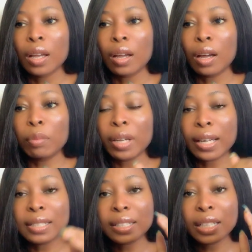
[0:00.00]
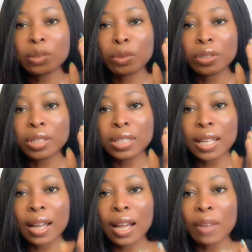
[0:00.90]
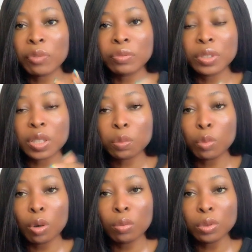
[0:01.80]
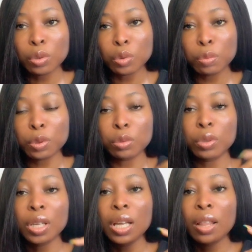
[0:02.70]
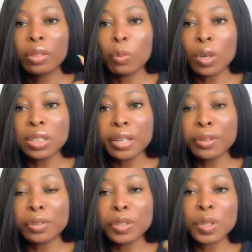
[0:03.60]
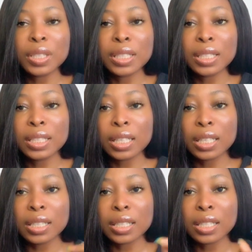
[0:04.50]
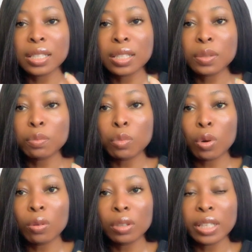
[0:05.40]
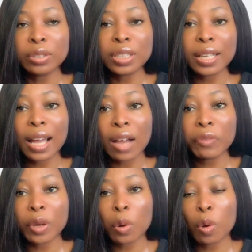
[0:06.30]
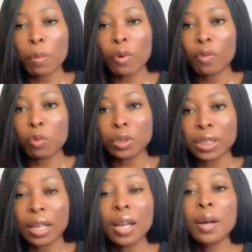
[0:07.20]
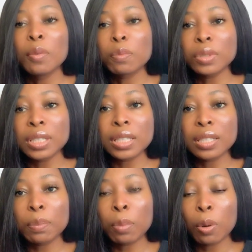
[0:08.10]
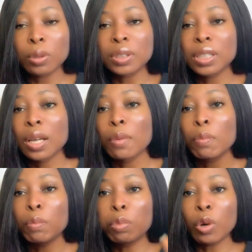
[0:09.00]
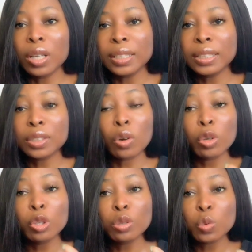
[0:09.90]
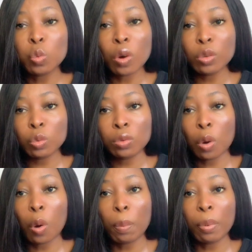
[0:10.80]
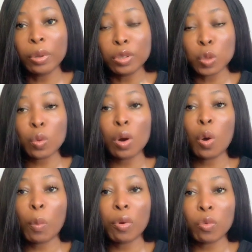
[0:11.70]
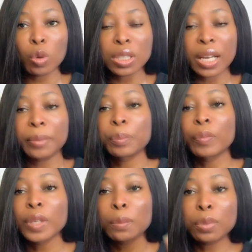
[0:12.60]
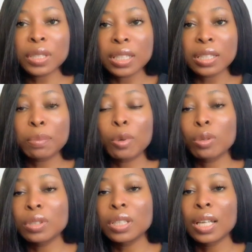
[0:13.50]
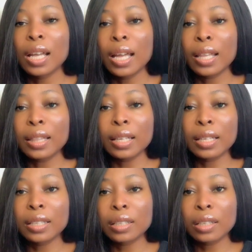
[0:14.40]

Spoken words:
Like I said, we're using that half of the small soap. So the water you're going to need is the small, let's just say half a cup of water. Put it in a pot, boil it, or use 1 cup of water, put it in the pot, and then